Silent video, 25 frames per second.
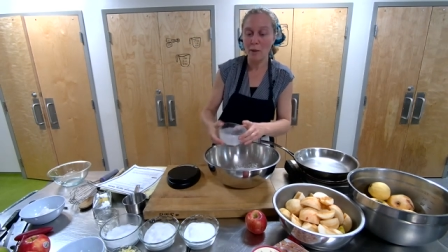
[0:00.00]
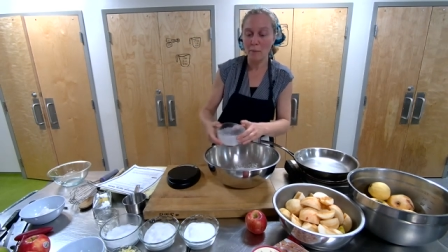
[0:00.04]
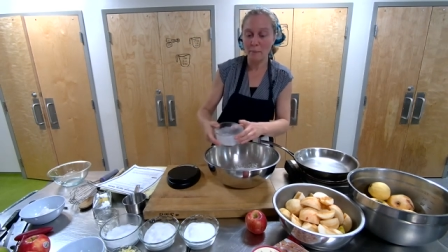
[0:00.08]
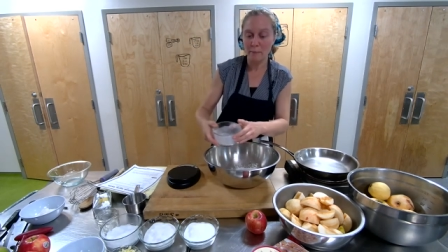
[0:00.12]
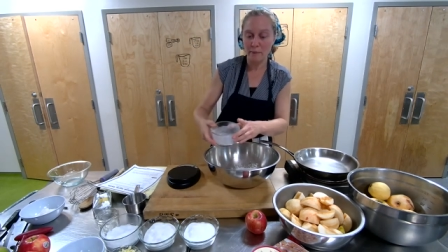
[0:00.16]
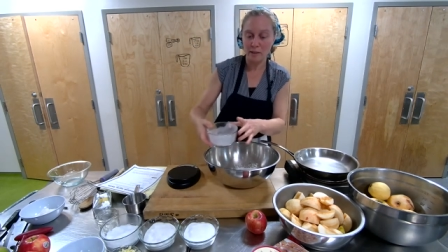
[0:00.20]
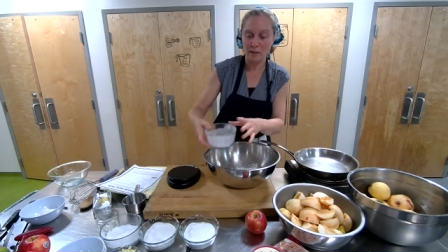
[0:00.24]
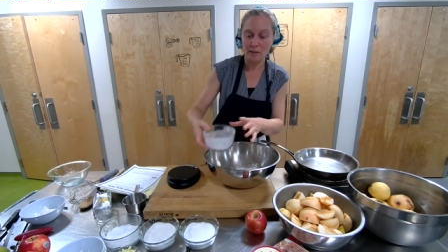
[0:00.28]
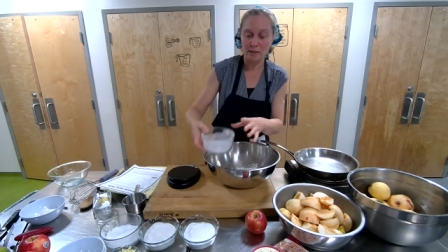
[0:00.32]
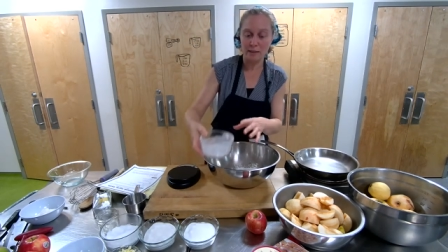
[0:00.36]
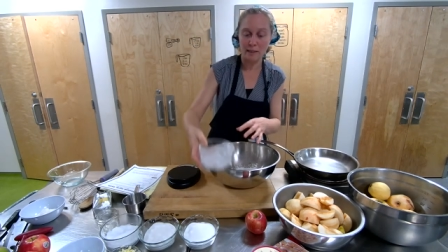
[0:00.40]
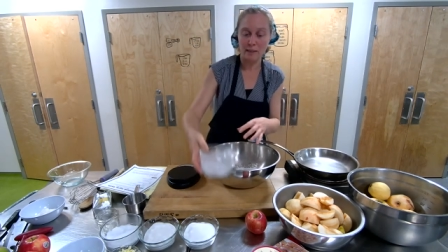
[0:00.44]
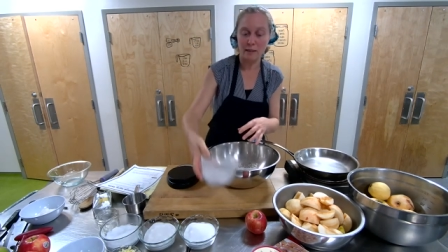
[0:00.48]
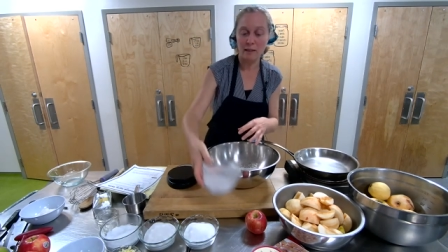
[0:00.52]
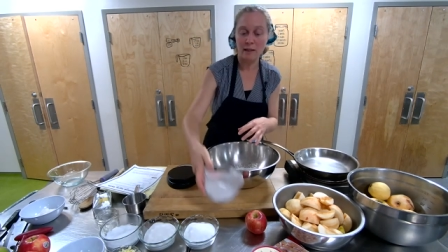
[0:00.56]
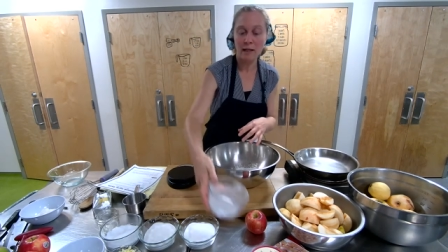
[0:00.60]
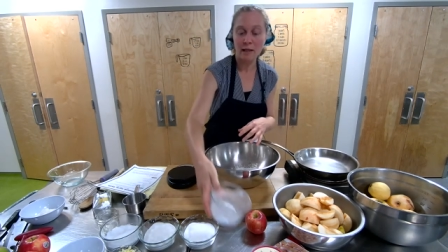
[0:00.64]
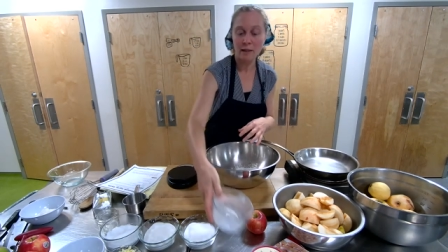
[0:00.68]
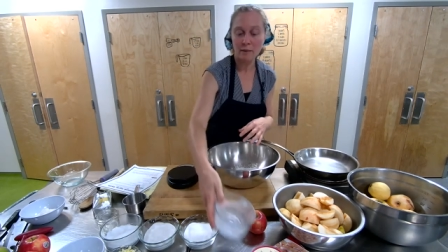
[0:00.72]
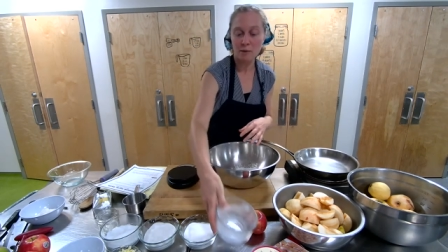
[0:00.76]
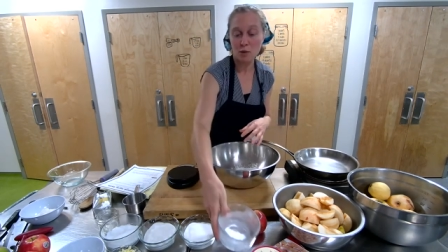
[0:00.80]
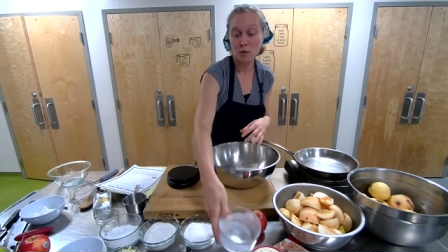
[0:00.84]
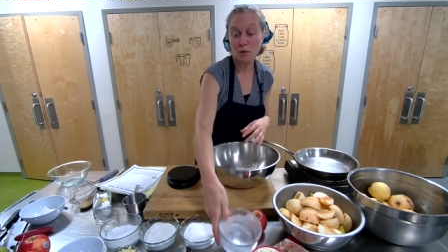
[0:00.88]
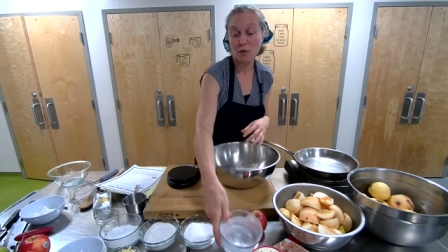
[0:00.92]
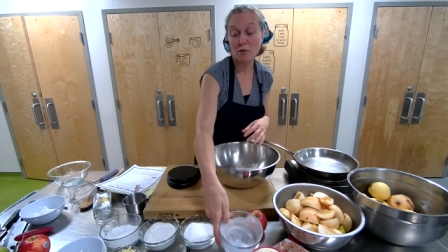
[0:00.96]
milled and
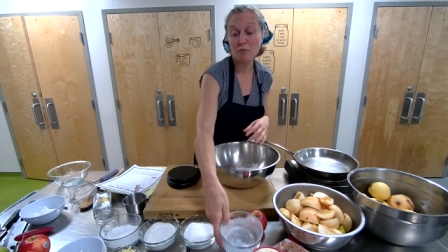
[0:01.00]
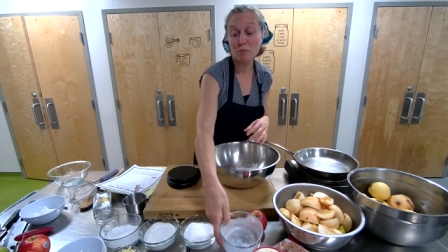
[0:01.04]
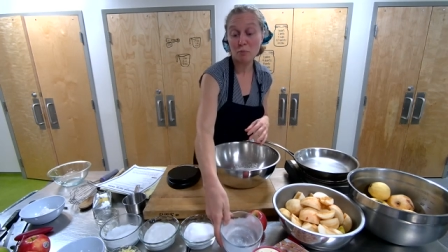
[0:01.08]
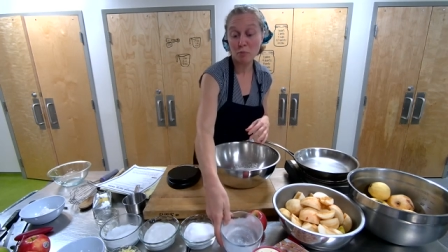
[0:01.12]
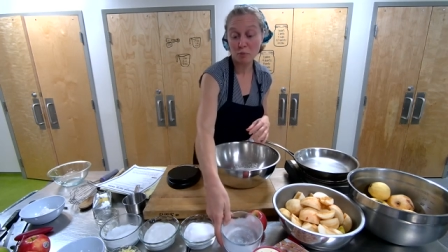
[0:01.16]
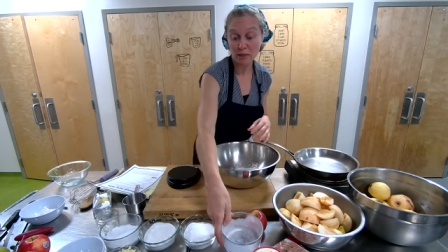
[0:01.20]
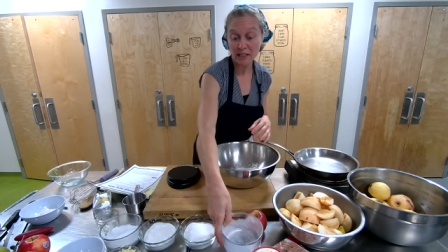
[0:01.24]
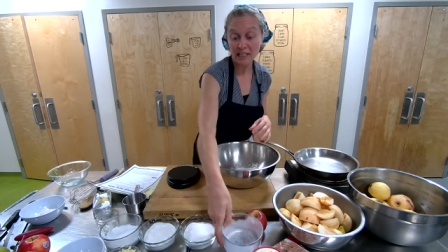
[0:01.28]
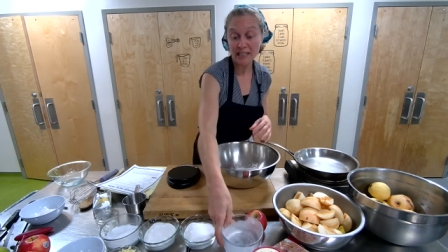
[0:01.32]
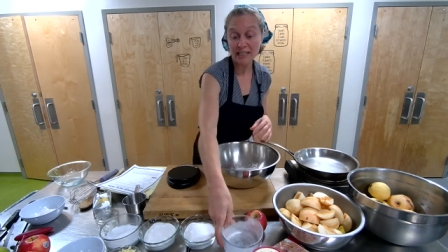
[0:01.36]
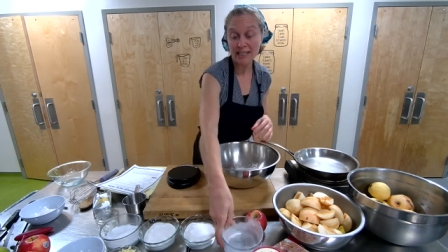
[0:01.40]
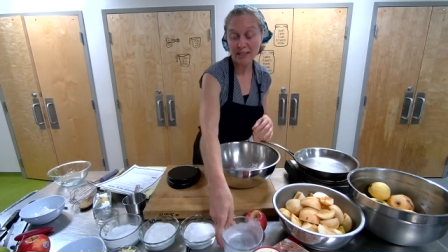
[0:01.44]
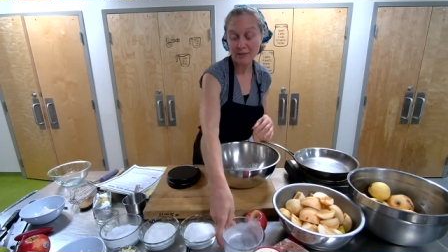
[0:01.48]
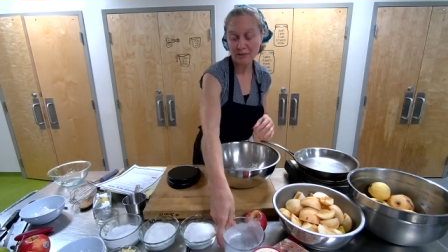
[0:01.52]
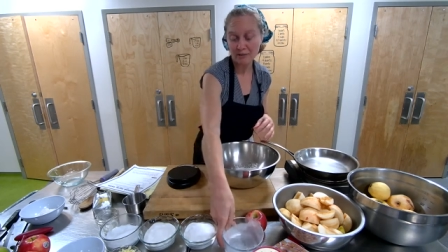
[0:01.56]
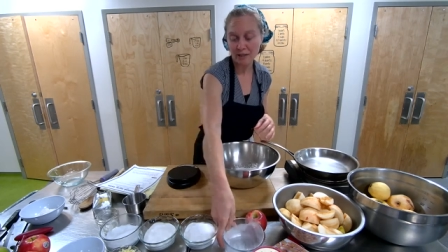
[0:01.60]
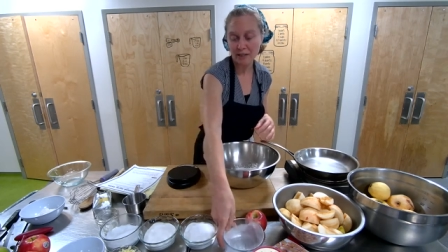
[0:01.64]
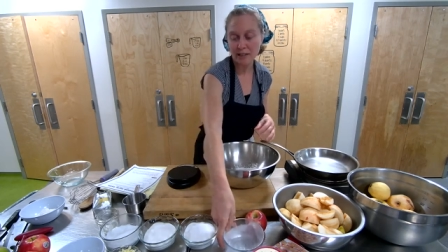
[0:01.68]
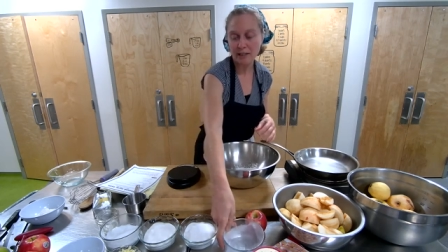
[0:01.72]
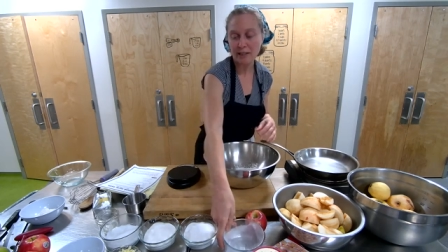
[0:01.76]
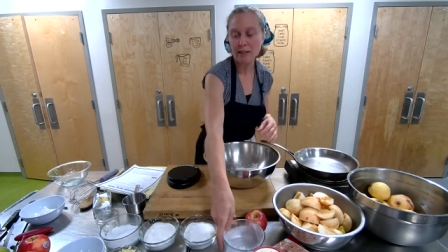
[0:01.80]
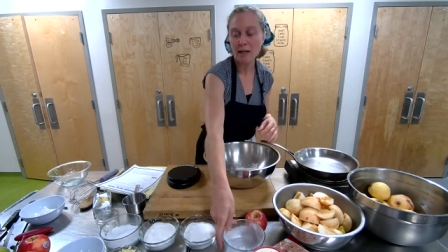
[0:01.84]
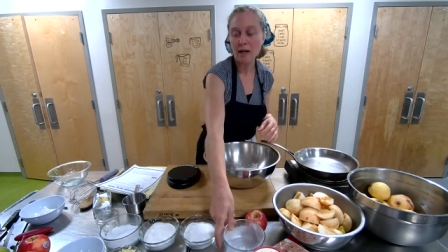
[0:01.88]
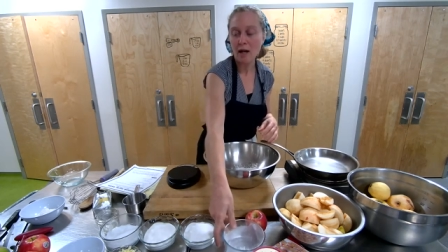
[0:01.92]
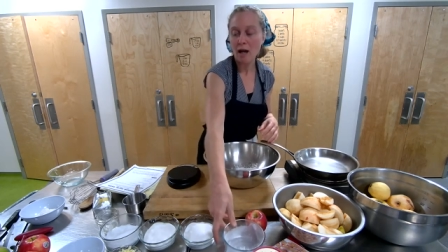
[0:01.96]
sort of
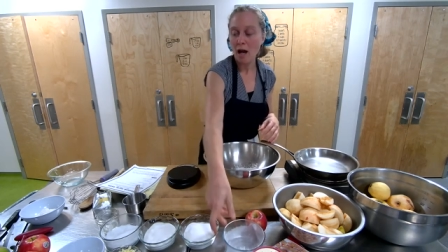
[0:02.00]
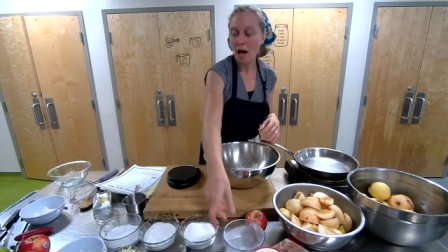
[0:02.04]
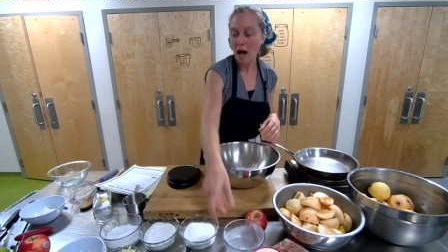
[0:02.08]
pre-sifted,